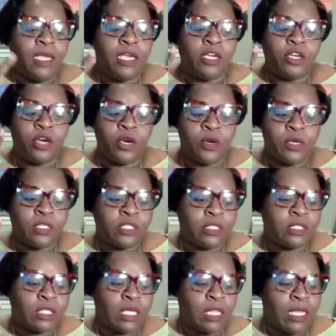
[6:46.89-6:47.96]

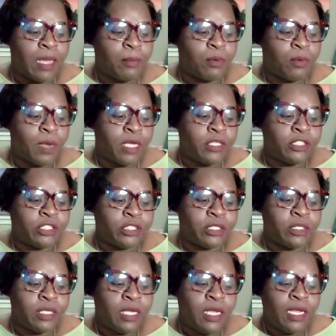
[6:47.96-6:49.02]
encourages
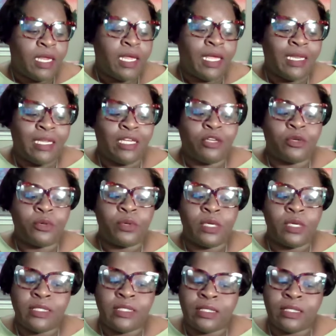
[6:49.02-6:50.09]
collaboration, and
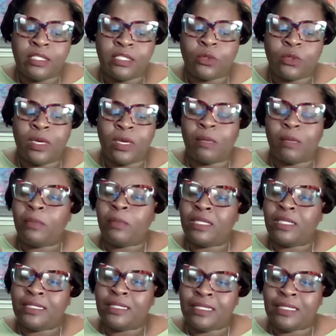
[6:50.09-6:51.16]
increases
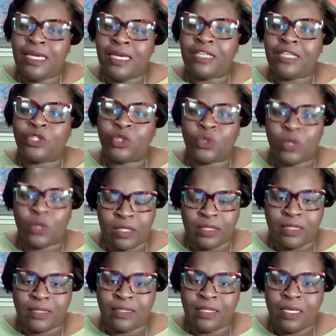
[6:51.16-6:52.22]
credibility and
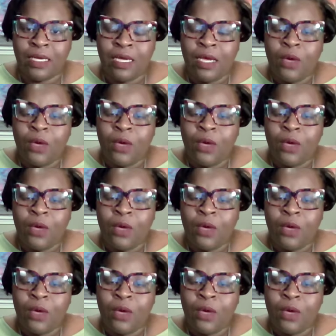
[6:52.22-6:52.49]
trust.